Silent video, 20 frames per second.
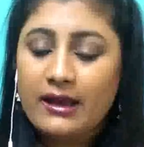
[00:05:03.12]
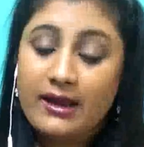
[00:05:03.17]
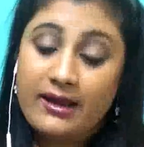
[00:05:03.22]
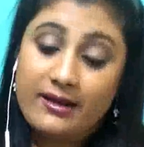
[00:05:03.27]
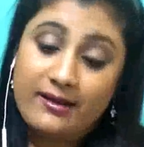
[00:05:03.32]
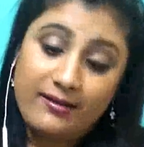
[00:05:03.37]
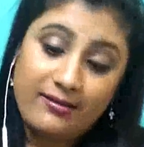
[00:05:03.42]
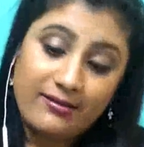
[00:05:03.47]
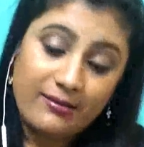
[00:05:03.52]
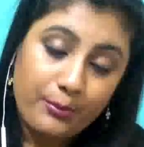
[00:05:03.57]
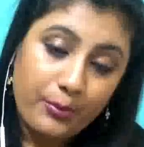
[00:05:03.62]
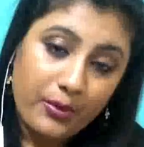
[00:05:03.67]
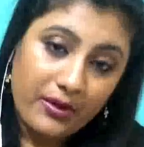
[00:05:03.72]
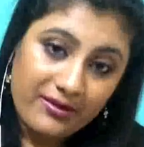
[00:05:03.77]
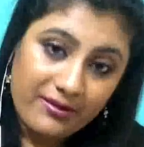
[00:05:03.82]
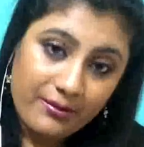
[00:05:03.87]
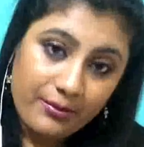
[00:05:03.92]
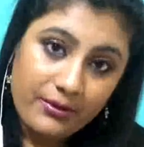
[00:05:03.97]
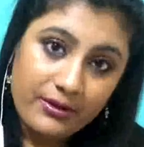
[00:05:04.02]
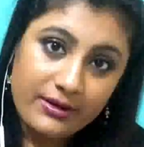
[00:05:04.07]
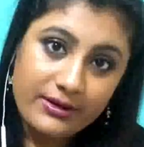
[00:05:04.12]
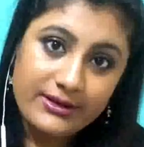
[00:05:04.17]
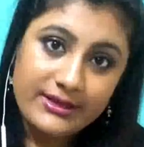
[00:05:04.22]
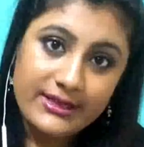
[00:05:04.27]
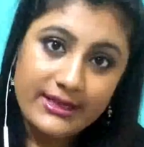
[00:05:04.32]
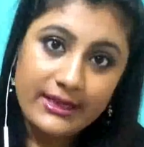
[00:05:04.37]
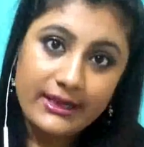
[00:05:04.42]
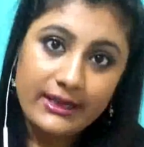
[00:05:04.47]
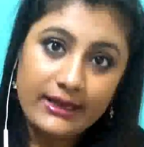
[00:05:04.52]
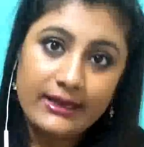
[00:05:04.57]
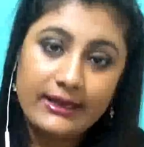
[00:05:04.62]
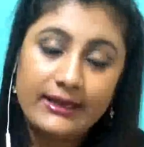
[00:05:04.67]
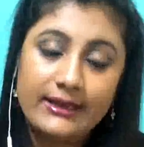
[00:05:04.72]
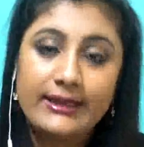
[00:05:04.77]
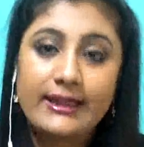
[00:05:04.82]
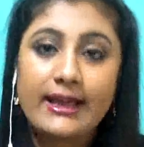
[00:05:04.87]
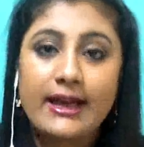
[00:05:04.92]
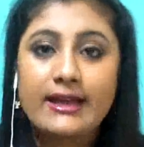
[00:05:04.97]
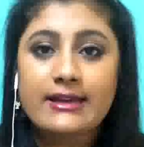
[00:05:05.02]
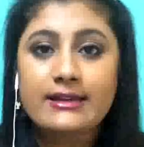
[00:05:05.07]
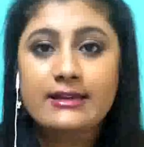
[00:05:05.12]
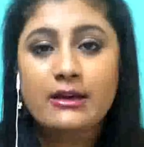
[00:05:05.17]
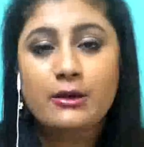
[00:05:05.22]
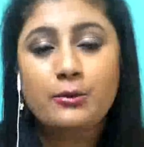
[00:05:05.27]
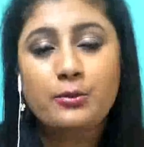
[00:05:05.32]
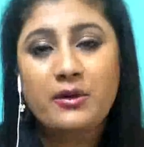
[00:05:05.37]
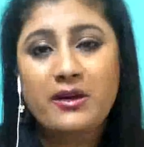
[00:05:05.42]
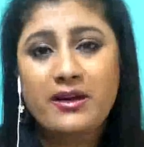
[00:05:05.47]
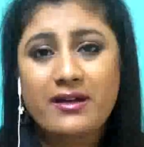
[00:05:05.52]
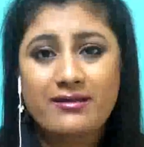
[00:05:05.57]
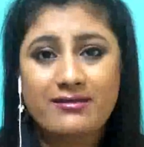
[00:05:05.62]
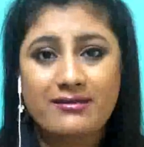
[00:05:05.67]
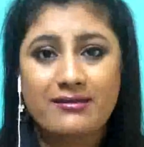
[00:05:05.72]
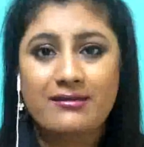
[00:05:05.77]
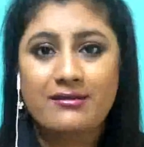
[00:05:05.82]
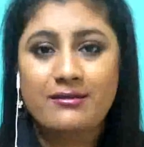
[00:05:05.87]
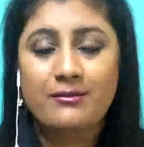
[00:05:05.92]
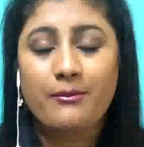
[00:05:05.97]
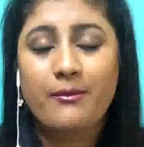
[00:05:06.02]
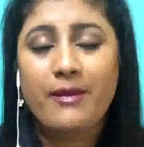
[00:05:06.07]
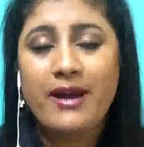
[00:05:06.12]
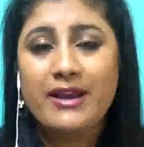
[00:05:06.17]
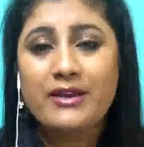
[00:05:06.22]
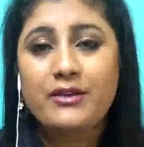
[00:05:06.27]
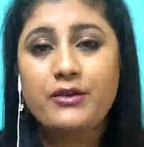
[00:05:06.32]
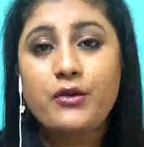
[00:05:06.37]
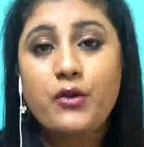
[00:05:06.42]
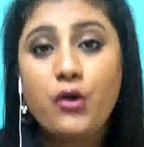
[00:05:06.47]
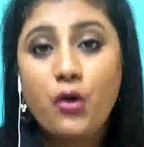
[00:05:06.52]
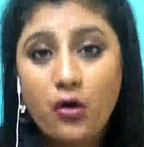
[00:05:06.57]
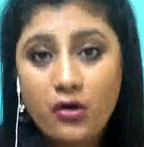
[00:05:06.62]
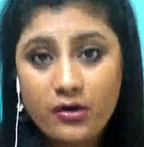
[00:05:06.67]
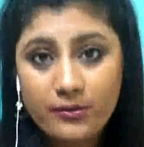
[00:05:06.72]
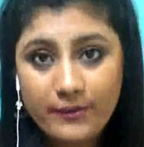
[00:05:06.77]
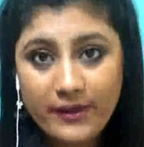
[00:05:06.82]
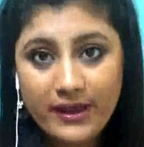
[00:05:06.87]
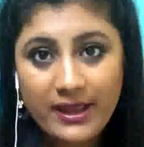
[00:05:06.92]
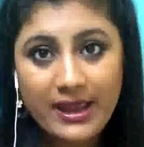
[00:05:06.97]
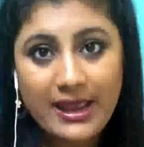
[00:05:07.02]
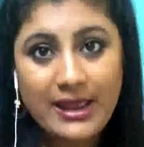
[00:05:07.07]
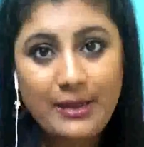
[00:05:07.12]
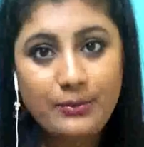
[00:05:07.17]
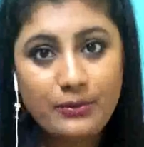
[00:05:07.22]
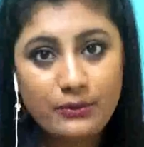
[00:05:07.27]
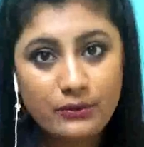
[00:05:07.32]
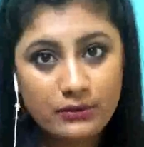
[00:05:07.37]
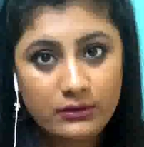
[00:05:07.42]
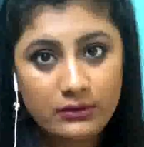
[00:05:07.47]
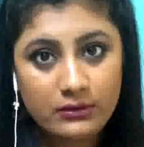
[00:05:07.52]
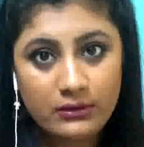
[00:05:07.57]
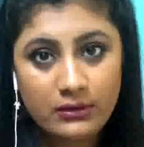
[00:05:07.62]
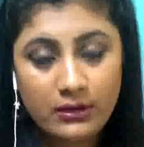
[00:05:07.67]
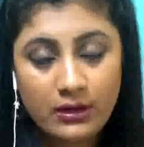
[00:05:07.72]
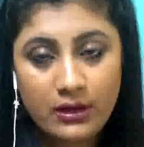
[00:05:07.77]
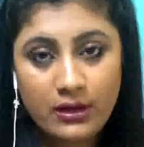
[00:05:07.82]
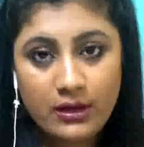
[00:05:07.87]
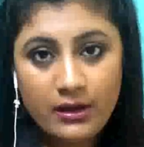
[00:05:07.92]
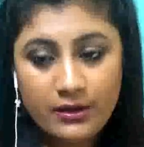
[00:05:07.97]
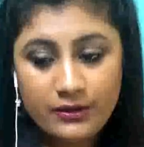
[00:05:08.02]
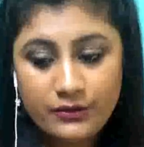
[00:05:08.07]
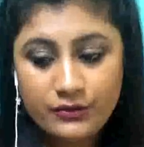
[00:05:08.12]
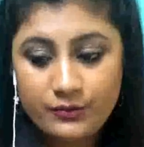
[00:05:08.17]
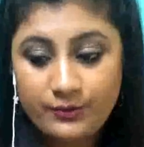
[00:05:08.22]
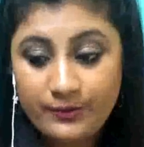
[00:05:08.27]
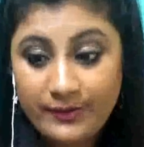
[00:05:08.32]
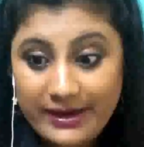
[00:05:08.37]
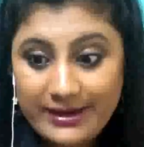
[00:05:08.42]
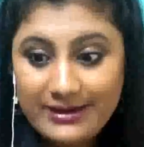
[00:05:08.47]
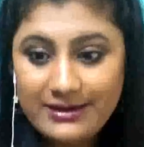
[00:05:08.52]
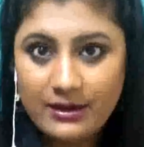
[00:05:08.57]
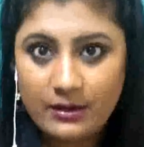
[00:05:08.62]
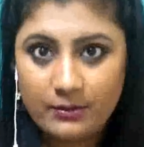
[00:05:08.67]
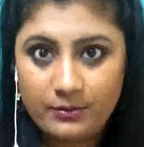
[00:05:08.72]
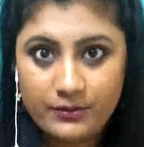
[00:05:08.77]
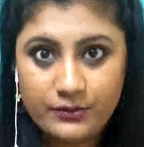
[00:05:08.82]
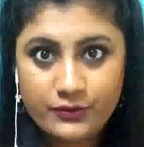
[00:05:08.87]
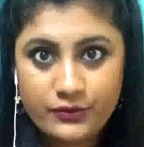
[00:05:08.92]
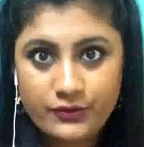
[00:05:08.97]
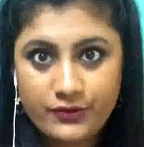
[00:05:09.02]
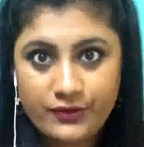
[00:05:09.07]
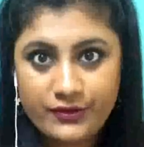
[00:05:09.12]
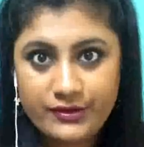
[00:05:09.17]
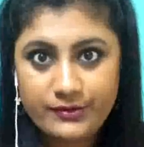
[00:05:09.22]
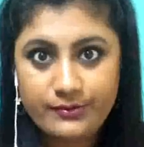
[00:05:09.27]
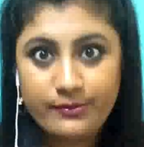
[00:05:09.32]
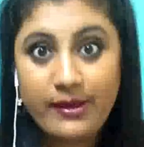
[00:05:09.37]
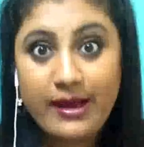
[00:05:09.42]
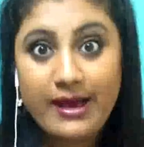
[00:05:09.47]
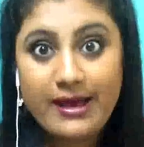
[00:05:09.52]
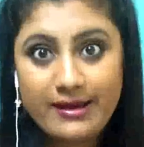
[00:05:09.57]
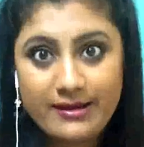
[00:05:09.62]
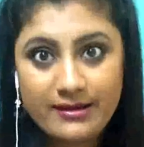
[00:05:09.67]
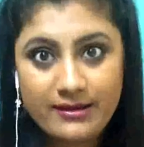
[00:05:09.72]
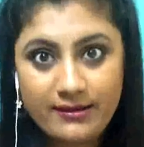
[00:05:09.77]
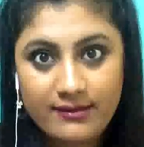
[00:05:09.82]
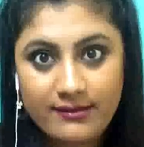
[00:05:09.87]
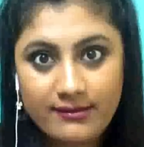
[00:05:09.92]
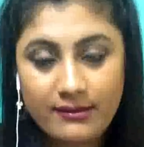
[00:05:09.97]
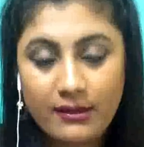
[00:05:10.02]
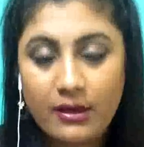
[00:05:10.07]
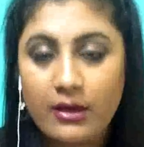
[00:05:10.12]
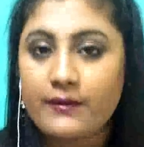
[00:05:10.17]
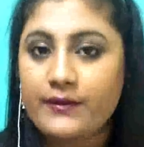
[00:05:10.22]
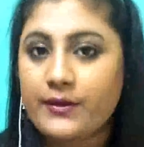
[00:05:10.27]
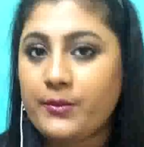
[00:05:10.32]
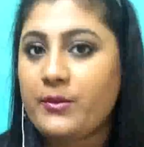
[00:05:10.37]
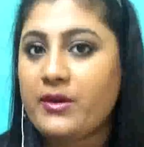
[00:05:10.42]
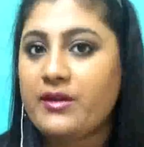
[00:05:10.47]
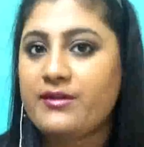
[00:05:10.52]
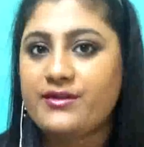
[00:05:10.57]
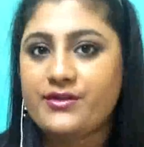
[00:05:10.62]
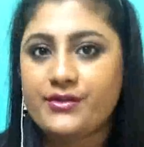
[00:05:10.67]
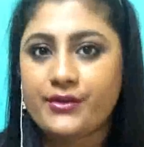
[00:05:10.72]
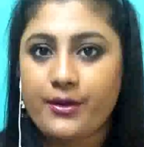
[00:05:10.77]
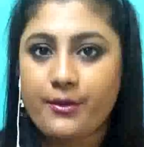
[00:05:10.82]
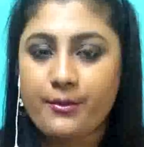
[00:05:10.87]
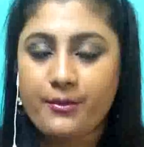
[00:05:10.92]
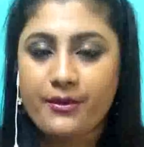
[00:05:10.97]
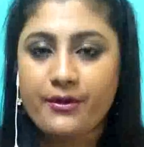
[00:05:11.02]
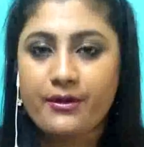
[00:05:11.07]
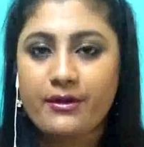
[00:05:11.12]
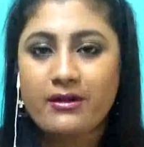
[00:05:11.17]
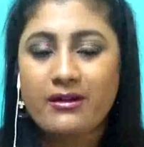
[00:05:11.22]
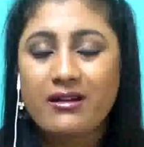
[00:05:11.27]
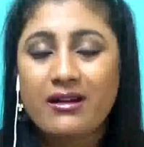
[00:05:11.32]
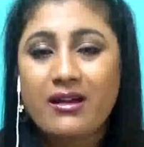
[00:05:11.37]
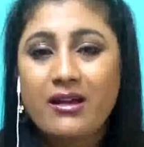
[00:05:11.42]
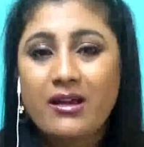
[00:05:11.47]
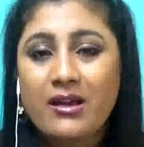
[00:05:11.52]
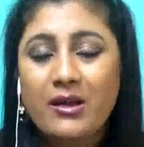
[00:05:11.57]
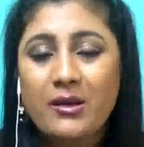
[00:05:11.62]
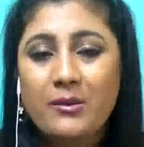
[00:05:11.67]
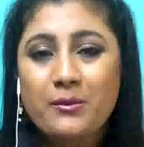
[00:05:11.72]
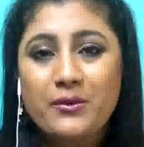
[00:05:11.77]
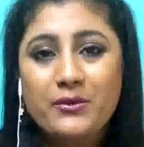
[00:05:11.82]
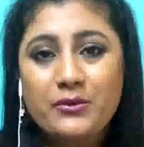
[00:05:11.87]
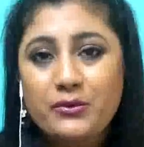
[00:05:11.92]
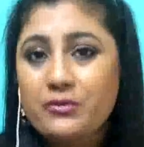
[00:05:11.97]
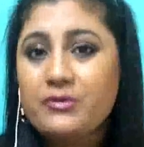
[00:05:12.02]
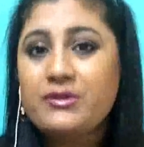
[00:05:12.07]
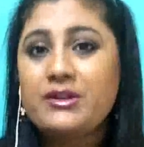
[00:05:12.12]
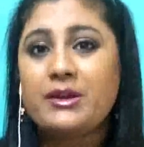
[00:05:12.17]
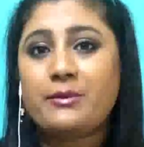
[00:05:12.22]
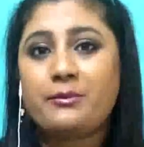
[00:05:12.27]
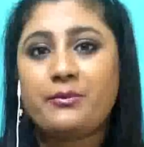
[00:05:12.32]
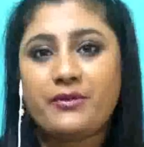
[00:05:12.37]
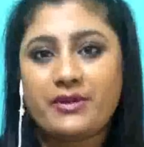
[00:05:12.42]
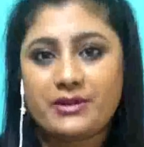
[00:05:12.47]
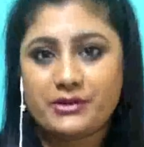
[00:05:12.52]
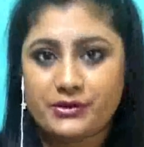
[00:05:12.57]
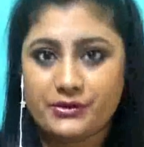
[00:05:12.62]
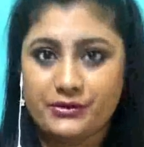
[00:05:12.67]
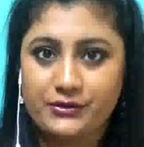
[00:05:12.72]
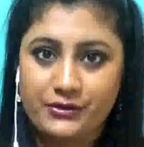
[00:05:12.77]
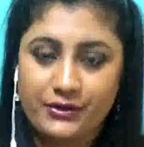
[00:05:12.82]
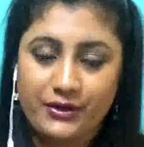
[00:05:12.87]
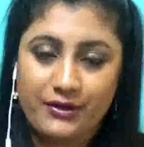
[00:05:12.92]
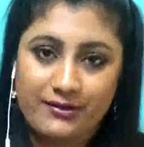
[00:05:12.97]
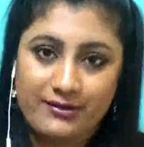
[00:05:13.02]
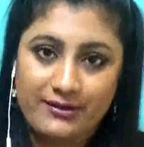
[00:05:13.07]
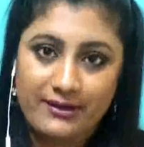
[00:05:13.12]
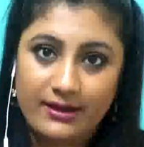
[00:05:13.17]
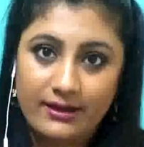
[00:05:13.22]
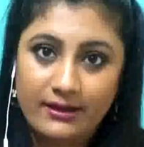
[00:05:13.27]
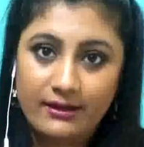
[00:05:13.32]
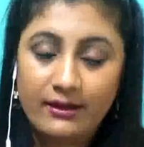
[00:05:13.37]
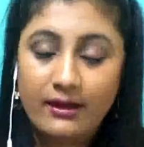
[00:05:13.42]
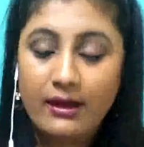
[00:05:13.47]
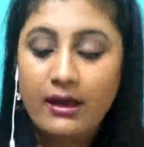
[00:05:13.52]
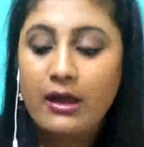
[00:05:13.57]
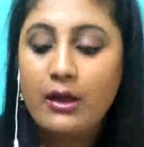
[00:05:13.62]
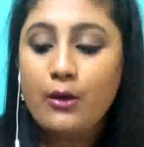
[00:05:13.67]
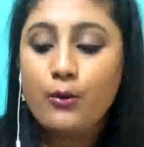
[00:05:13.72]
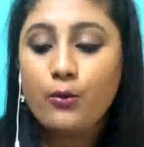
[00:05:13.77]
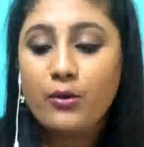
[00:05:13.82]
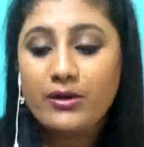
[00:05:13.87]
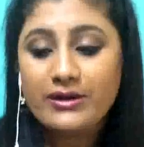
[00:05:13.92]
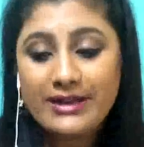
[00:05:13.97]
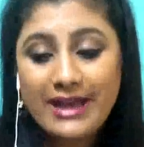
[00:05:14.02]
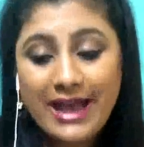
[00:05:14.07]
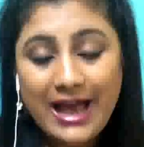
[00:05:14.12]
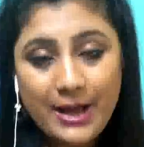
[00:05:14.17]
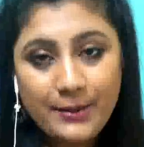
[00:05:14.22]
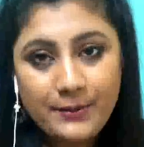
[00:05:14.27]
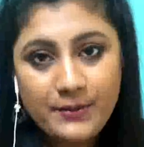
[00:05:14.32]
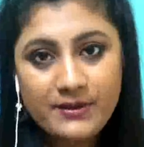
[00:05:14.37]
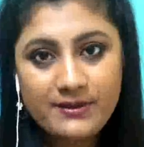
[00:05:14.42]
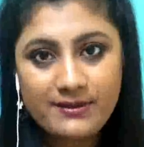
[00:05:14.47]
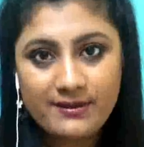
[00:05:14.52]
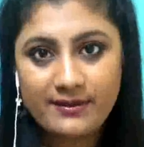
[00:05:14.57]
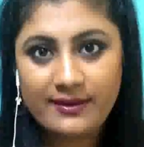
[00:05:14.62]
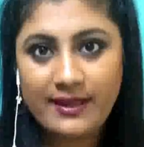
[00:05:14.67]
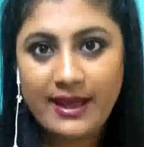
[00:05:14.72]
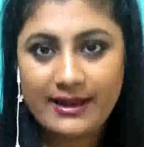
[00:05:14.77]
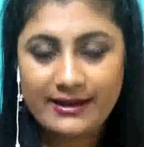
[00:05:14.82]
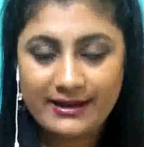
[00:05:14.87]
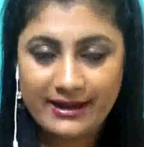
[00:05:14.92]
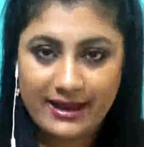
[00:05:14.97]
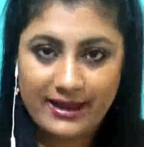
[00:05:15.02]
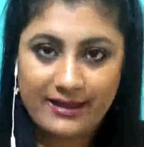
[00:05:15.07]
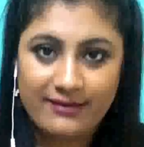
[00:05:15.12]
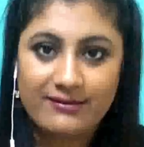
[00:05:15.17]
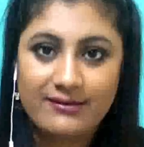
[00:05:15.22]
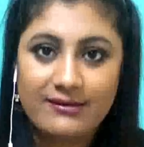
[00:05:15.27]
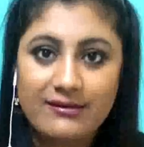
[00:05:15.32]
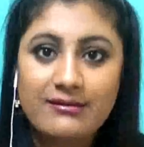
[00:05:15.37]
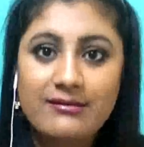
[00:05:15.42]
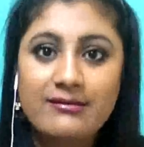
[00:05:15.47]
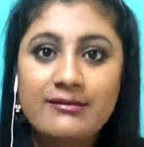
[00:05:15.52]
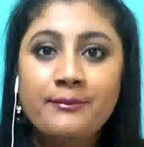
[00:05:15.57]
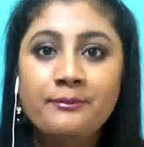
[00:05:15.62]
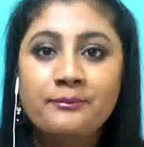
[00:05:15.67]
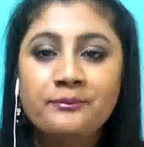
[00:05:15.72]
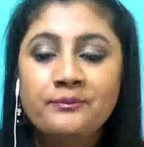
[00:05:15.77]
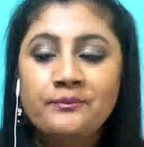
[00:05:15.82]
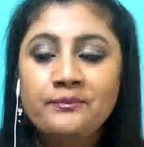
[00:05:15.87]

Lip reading: it is a possibility that a person might not be able to meet up to the demands of the master number. But don't take pressure, you see. What happens in that case is